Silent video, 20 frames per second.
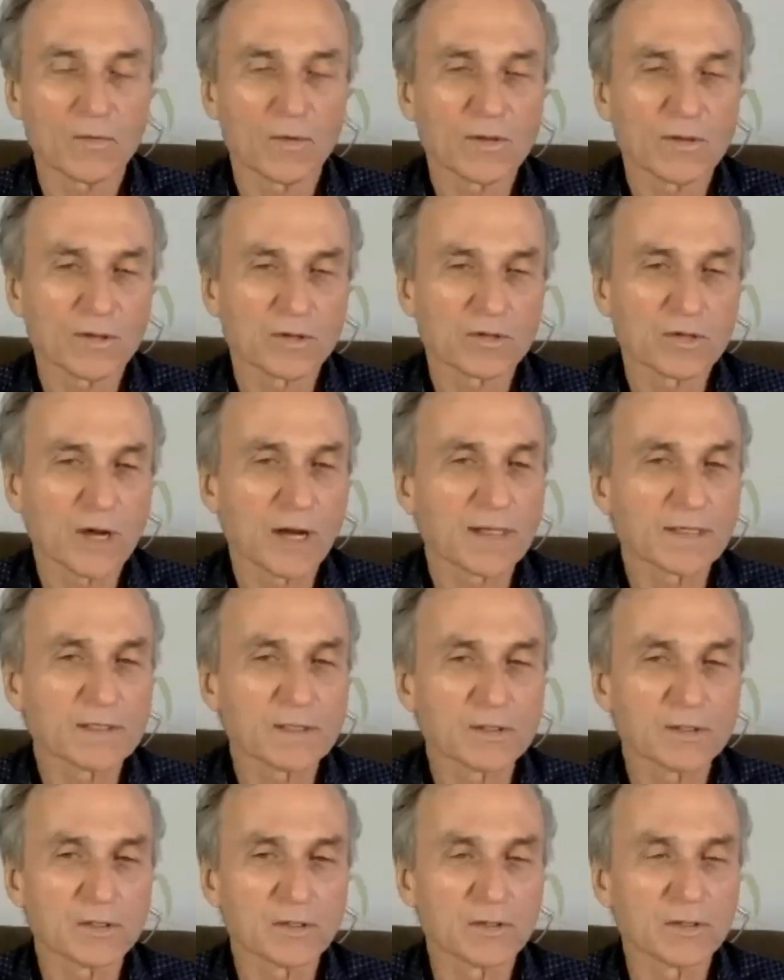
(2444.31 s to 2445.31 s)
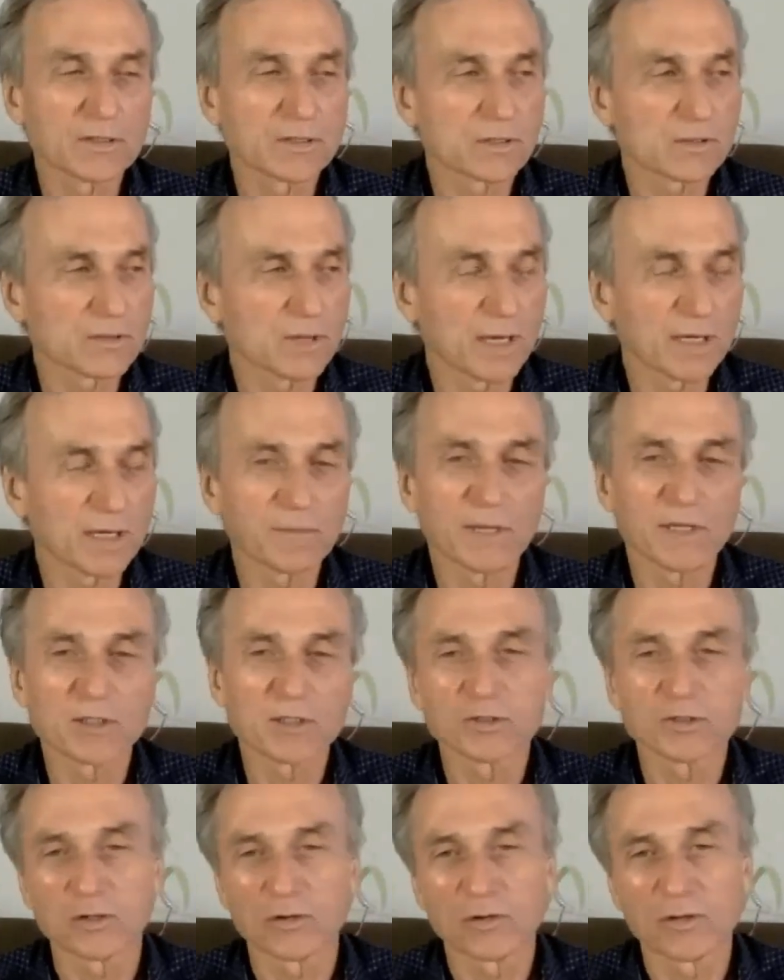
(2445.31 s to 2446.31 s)
what they're trying to do is they're trying to make
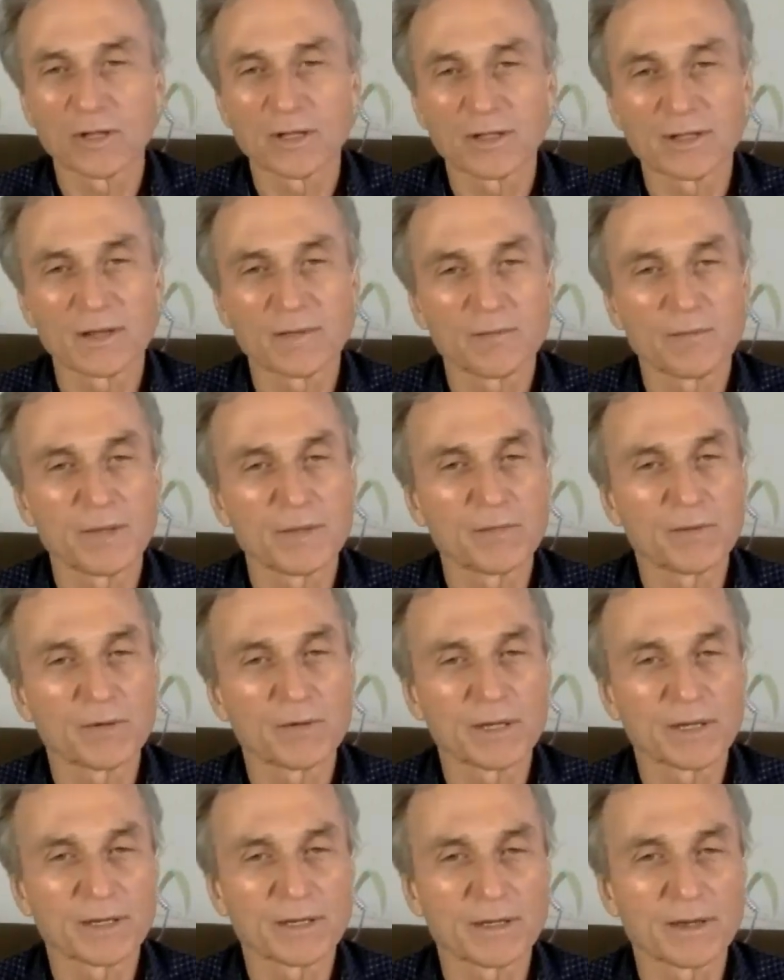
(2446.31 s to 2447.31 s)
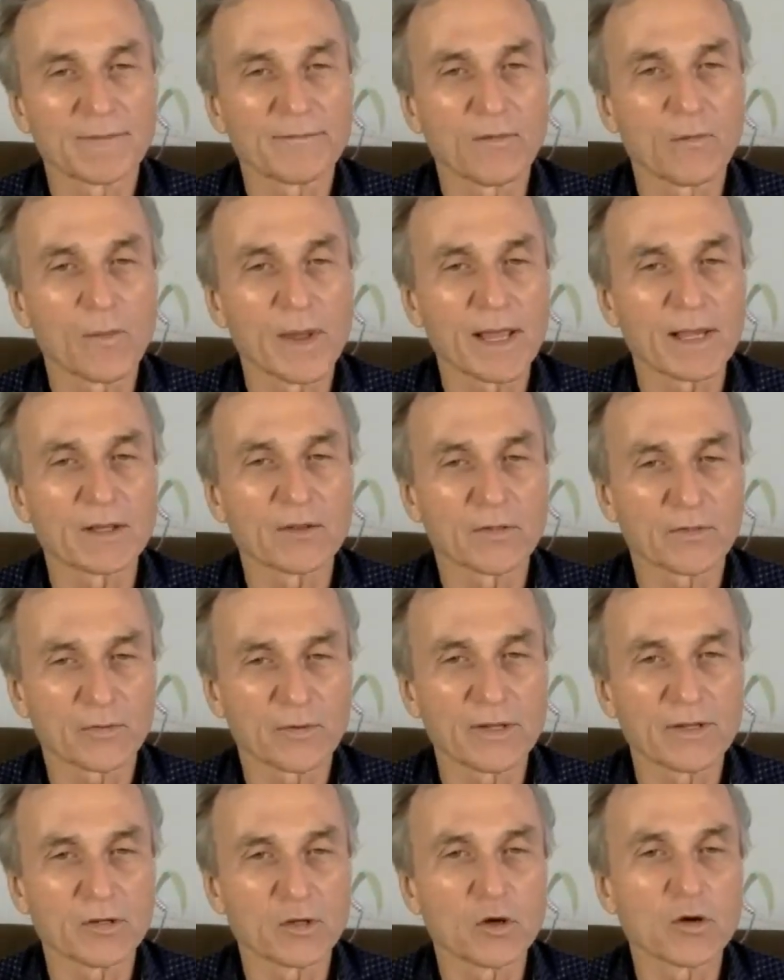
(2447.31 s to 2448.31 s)
sure that they people get enough
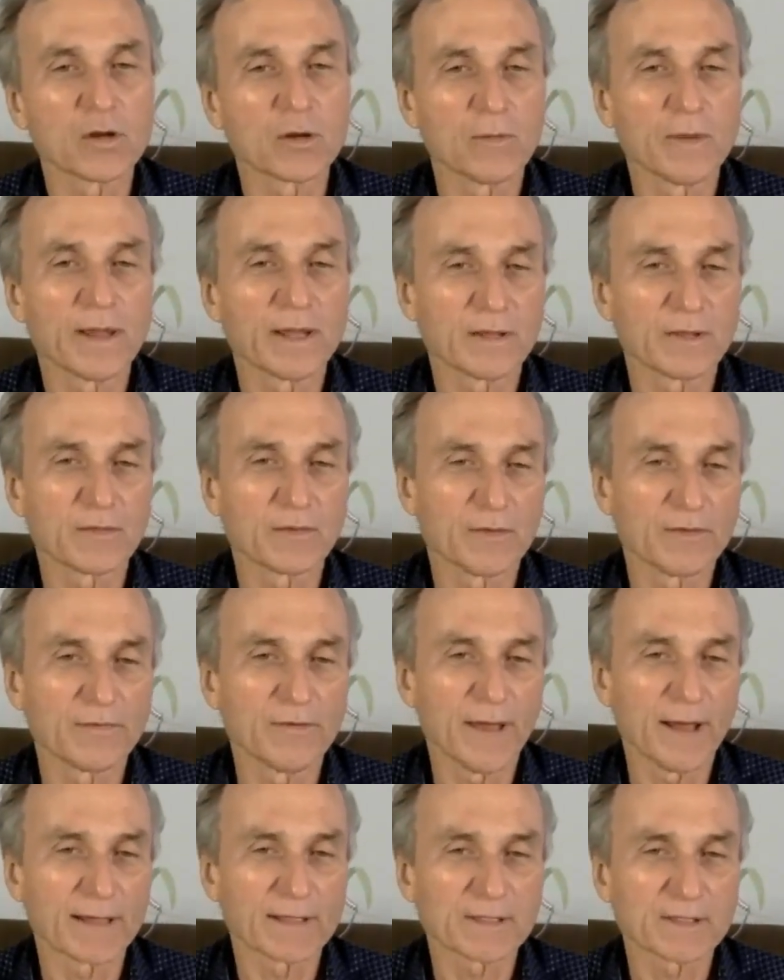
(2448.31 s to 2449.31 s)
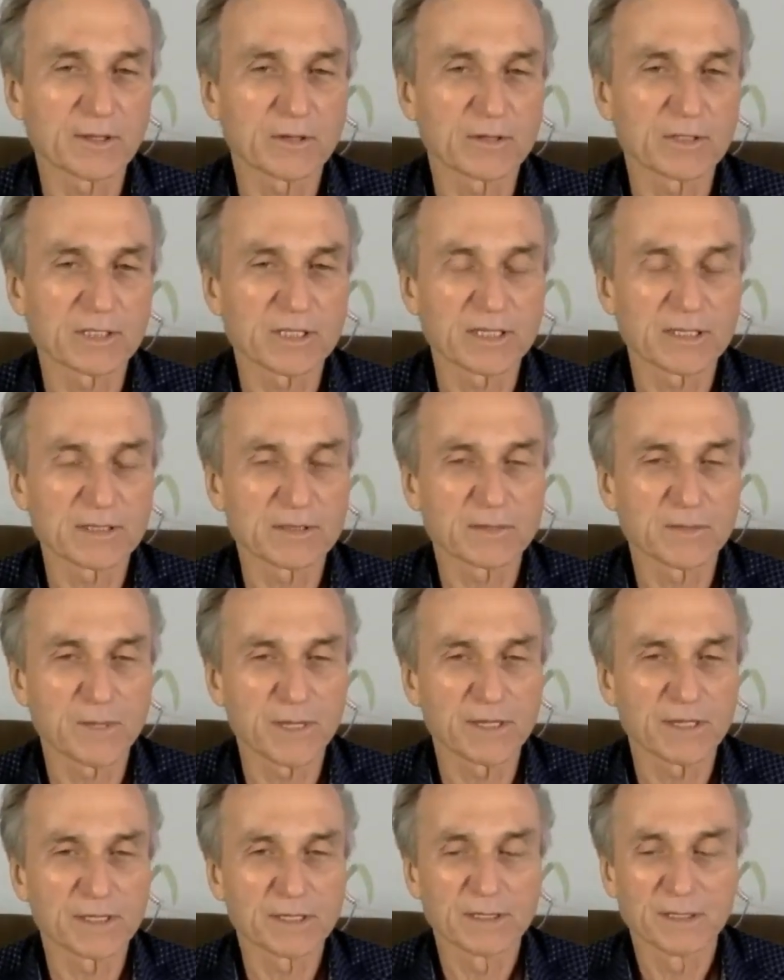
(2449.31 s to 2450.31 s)
omega-3 good omega-3 fats so to say
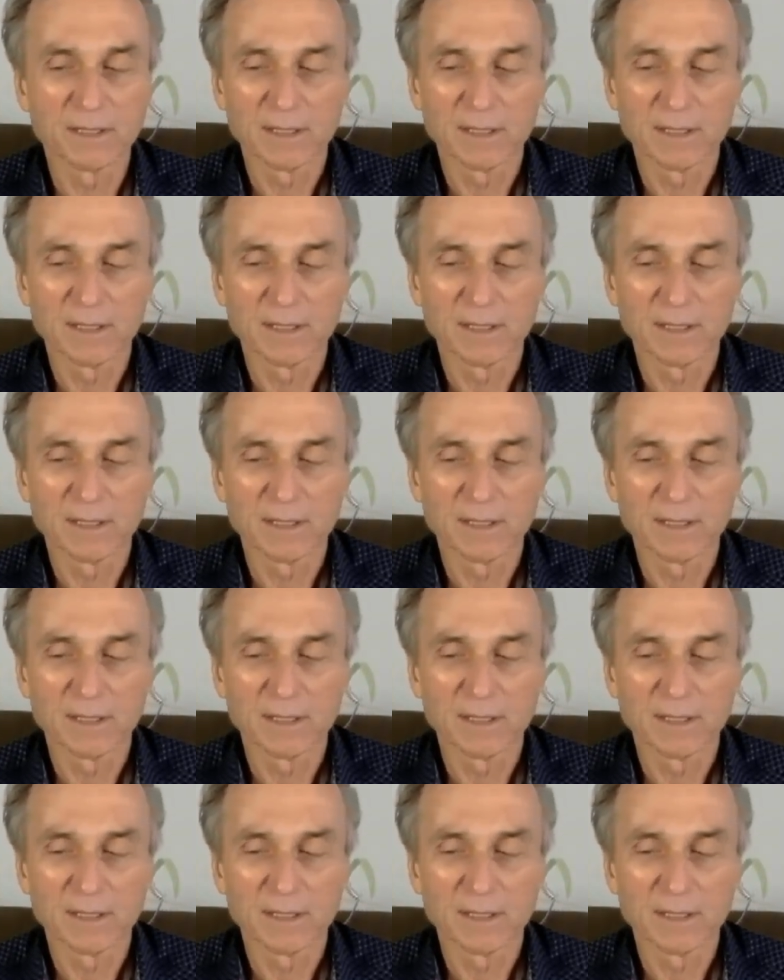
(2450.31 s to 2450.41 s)
speak